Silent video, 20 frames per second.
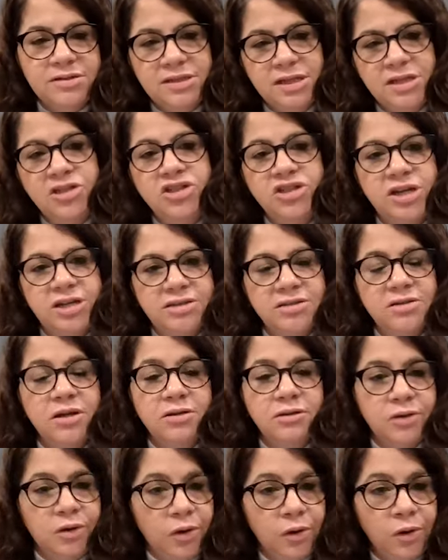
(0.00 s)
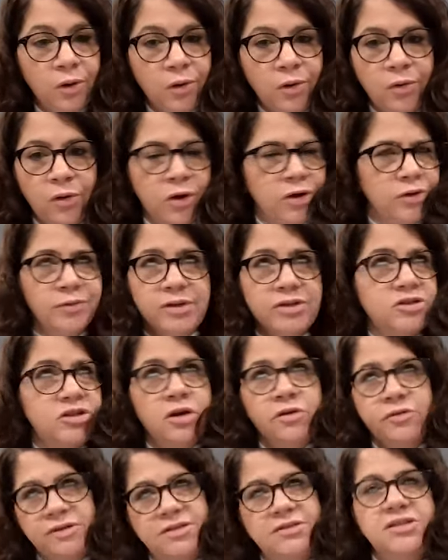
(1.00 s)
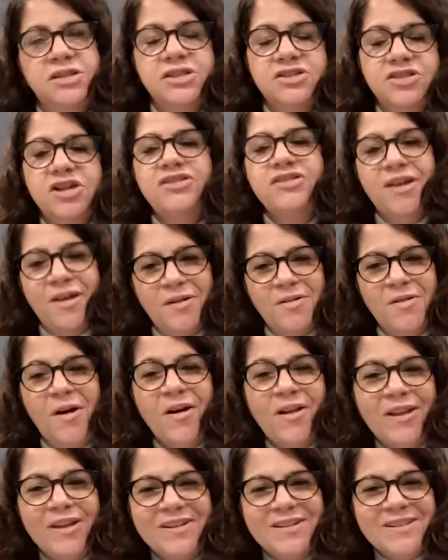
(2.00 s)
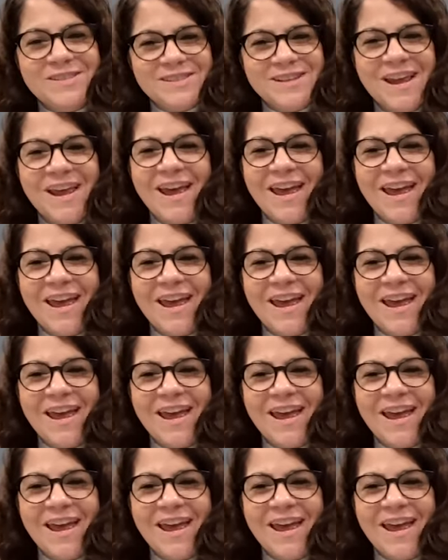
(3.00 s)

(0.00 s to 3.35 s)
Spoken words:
TeeJet.com, or sorry, TeeJet Technologies.